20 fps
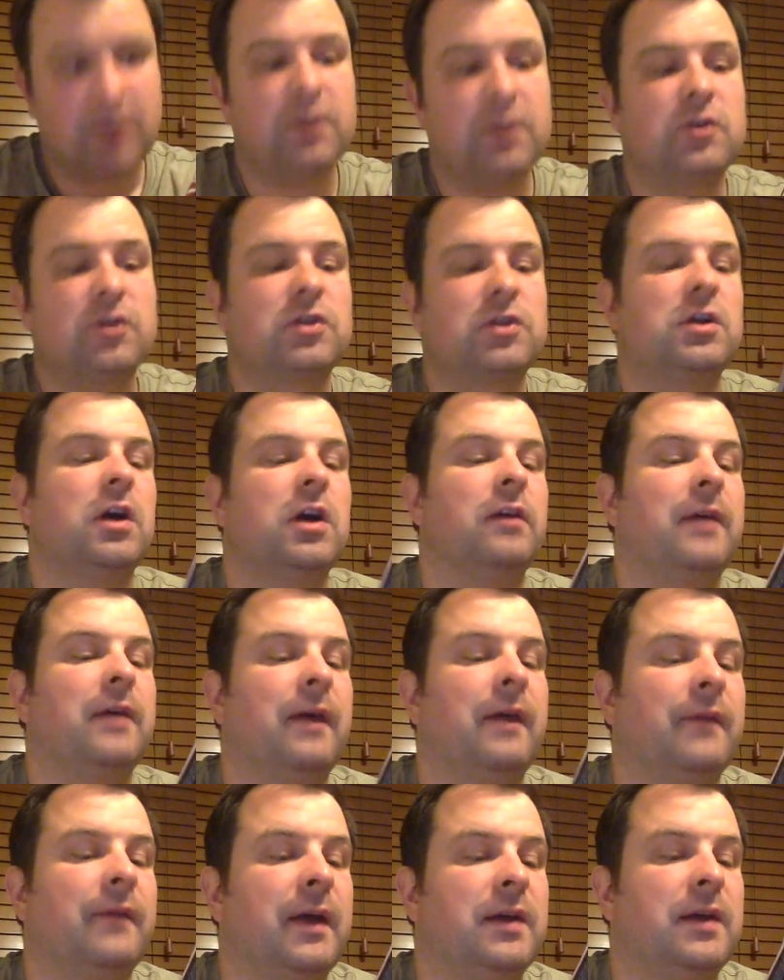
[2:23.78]
skirt
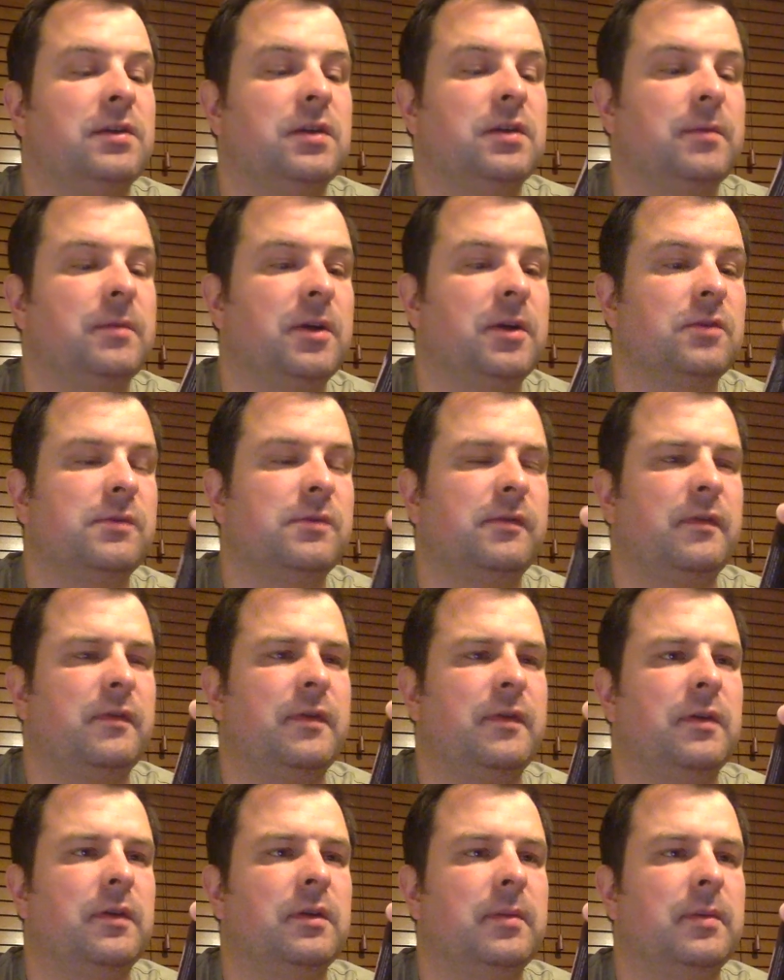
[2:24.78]
around that issue because we're
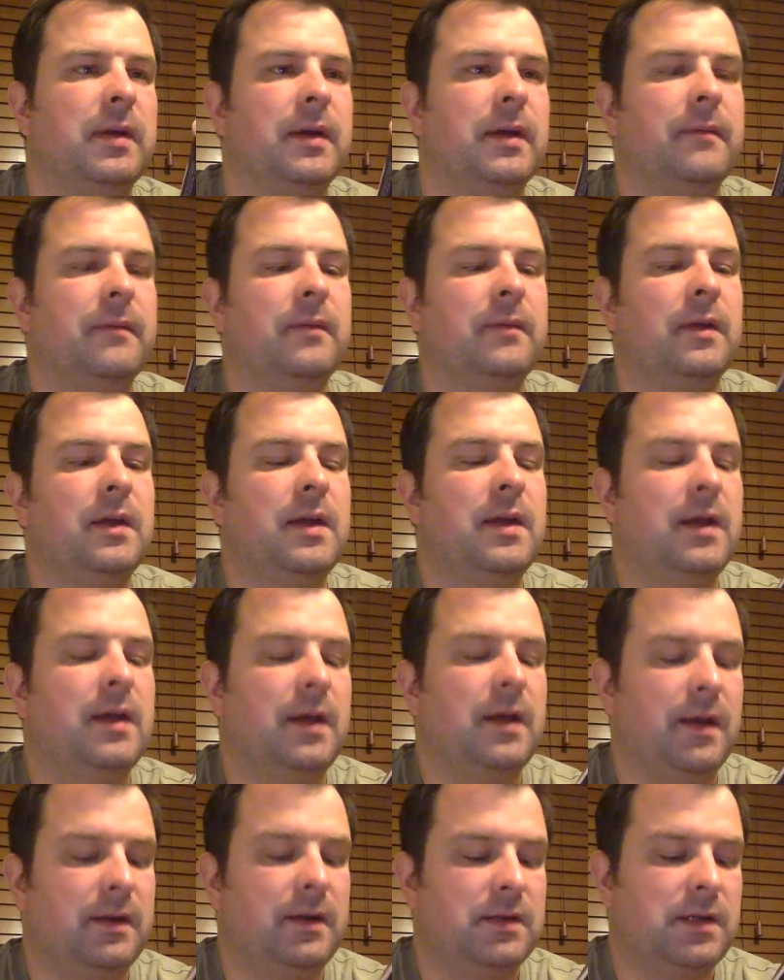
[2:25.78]
reviewing the beer,
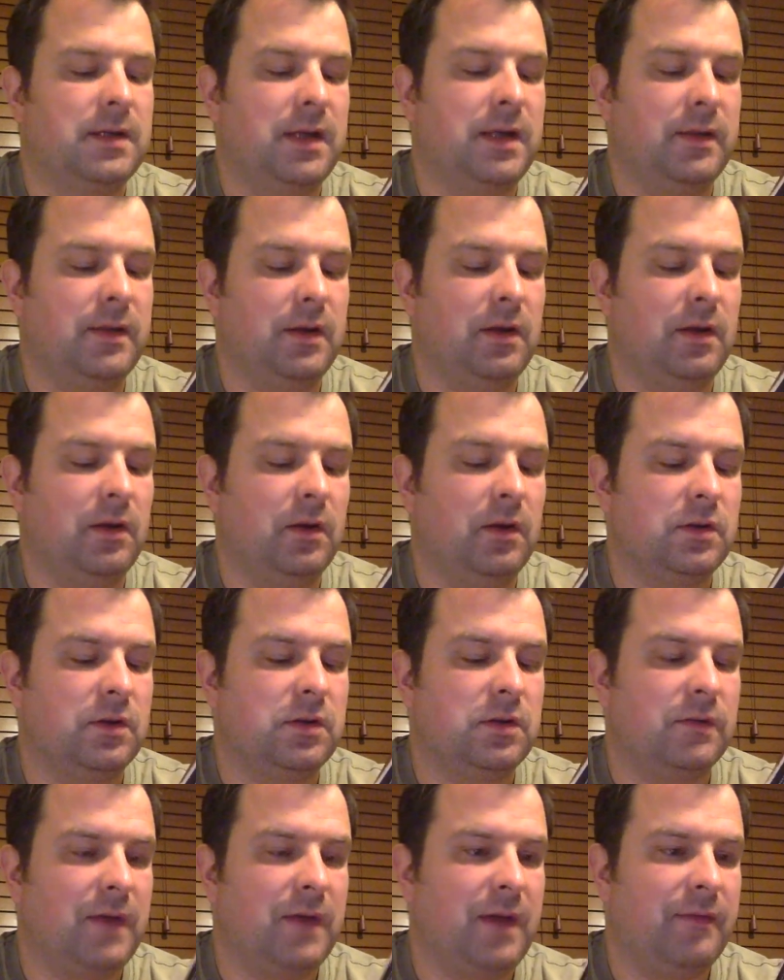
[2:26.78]
and it's clear that
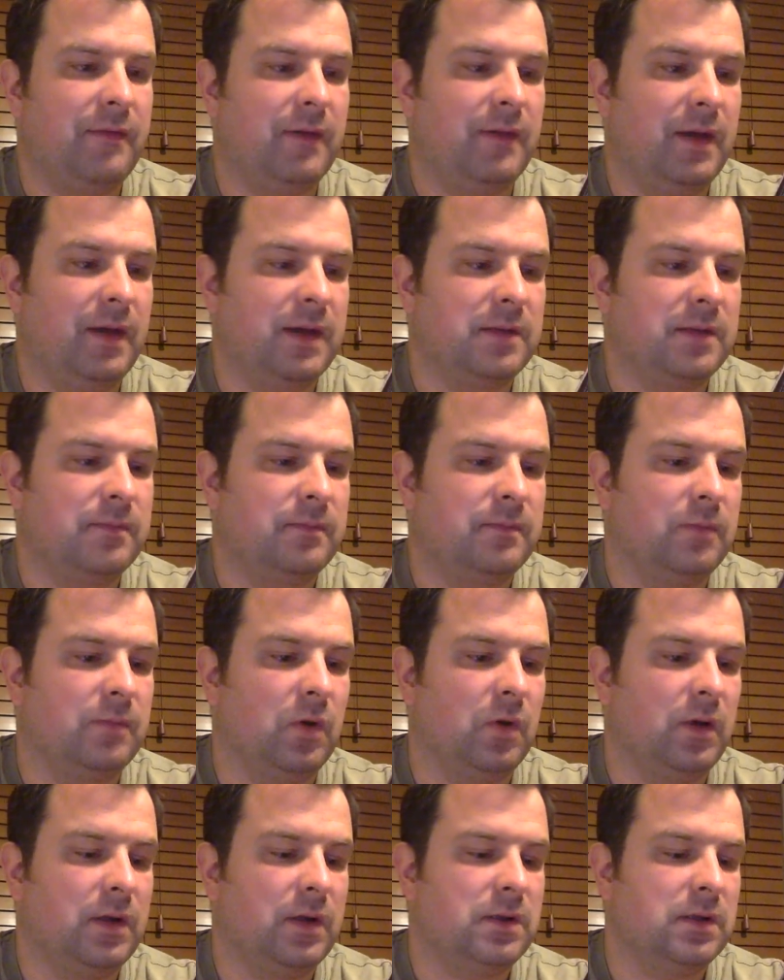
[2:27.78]
lots of effort has
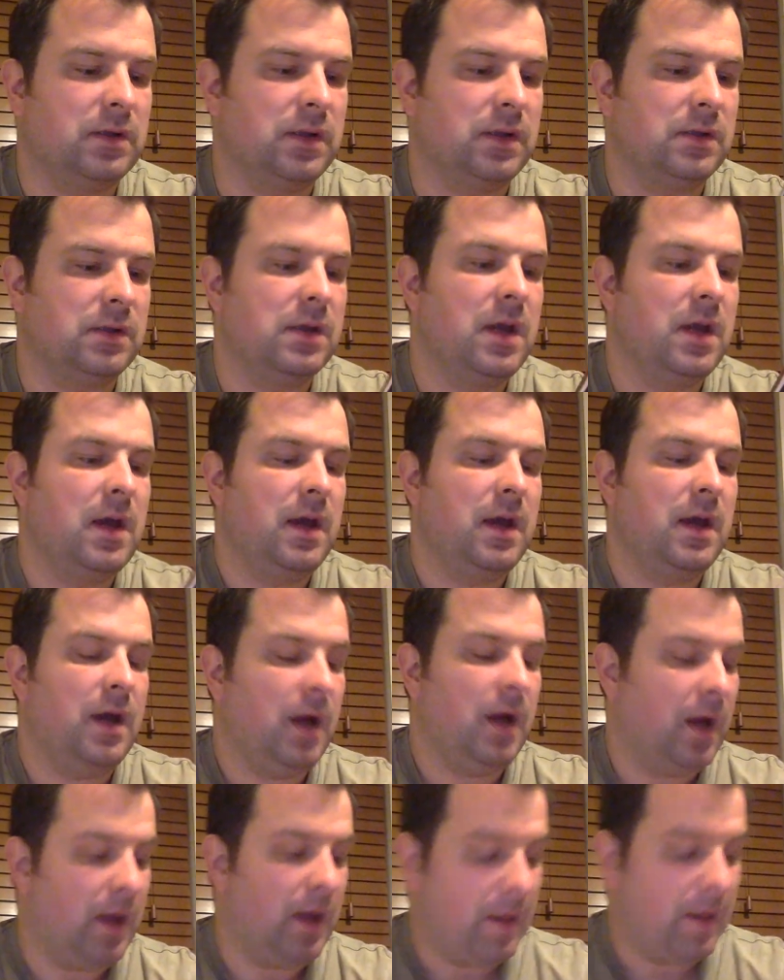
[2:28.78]
gone into this.
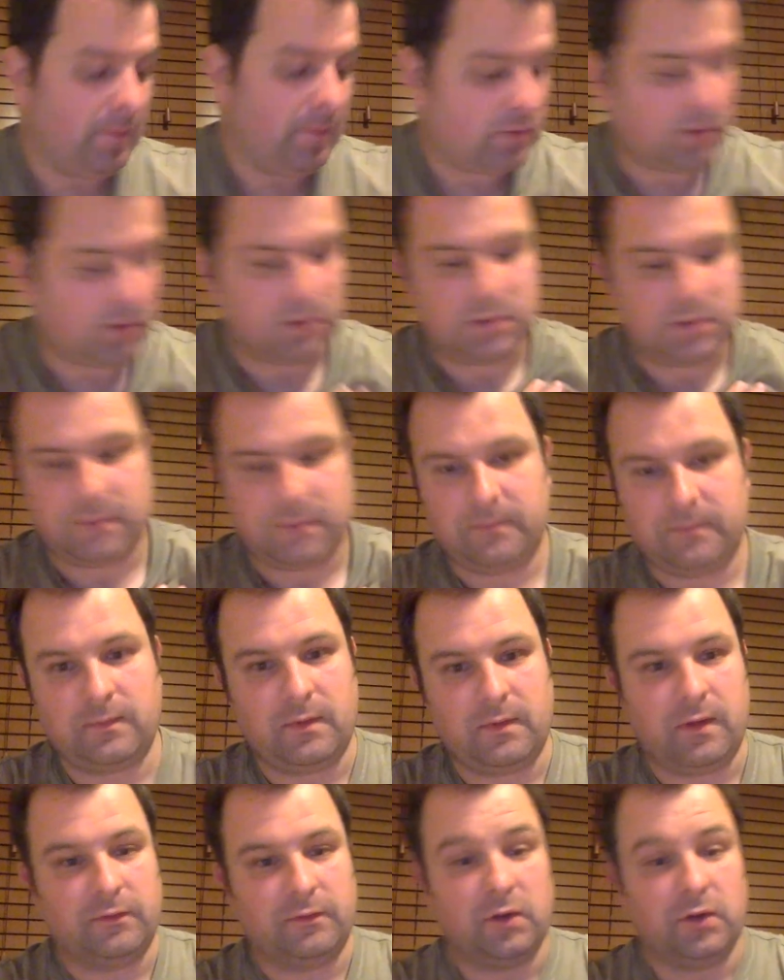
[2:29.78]

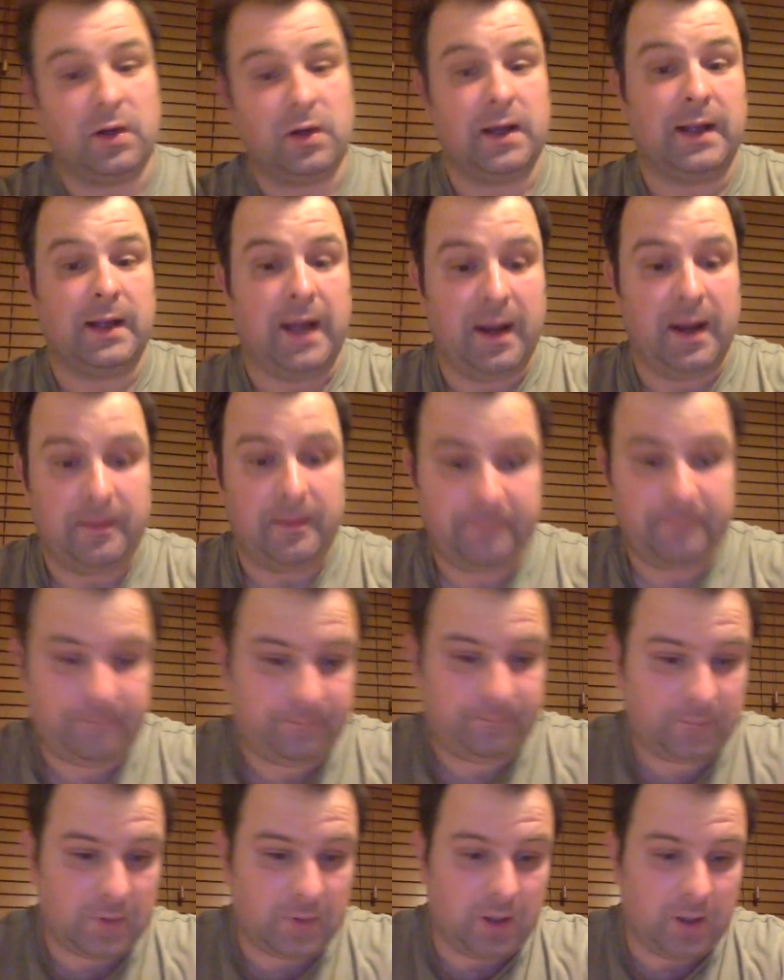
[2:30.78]
I've done it again.
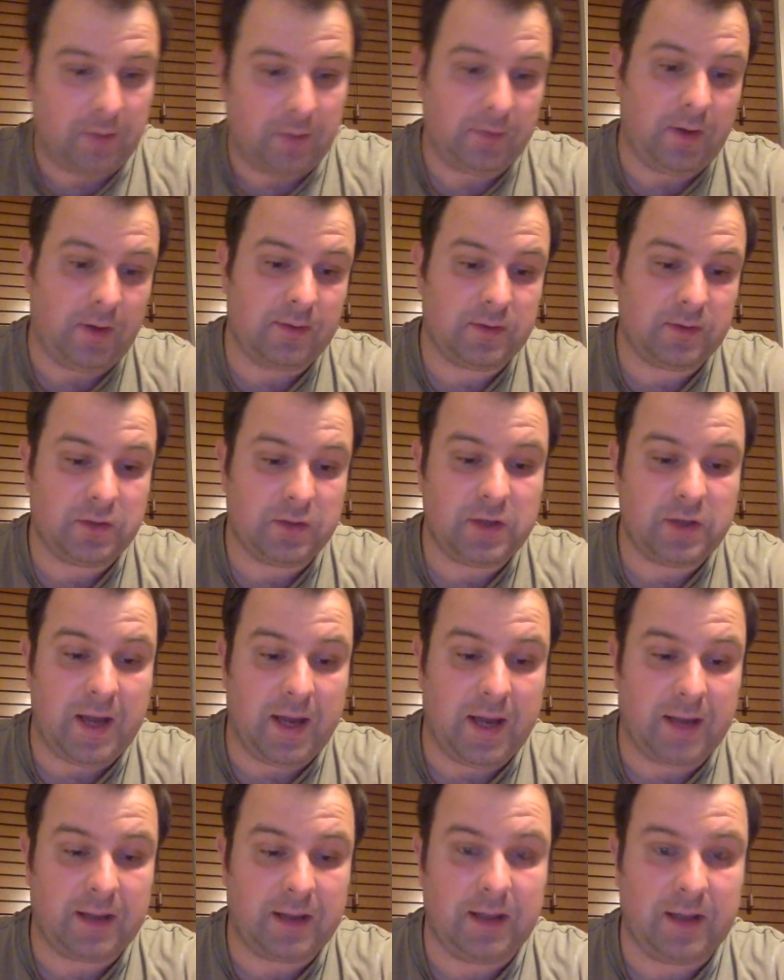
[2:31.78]
I'm going to
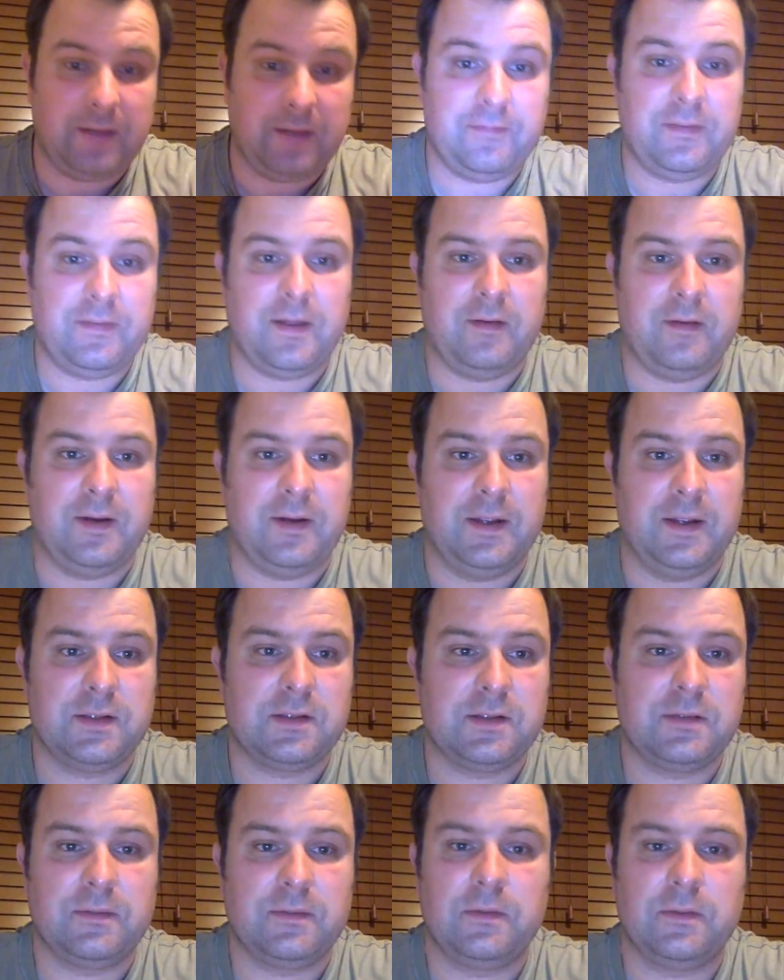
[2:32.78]
check if there
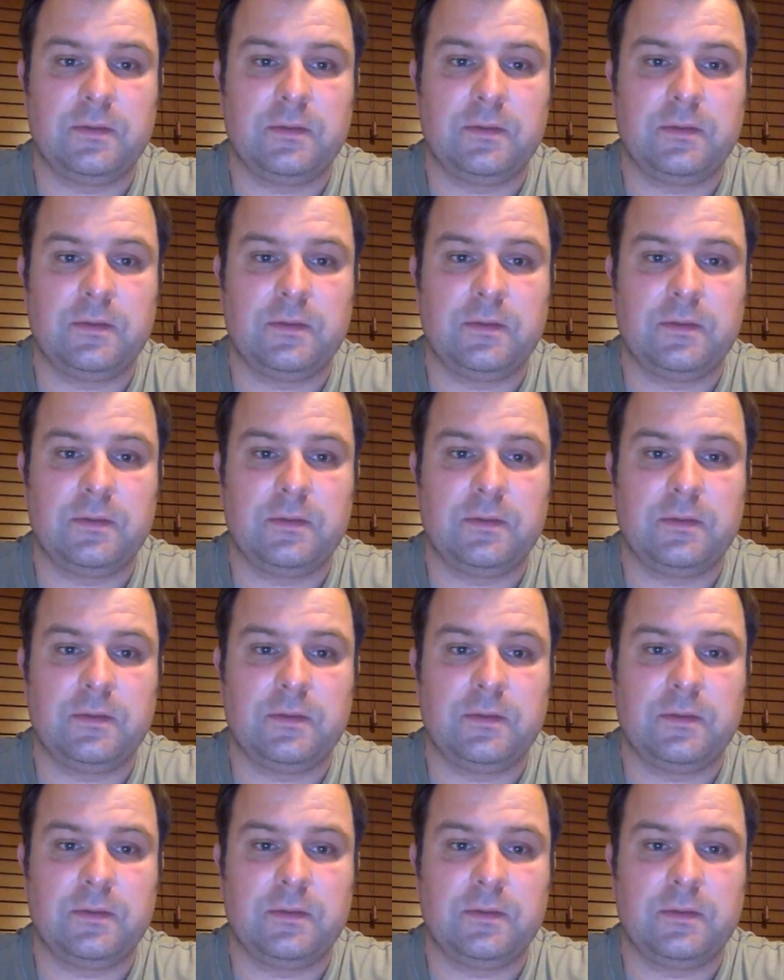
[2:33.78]
is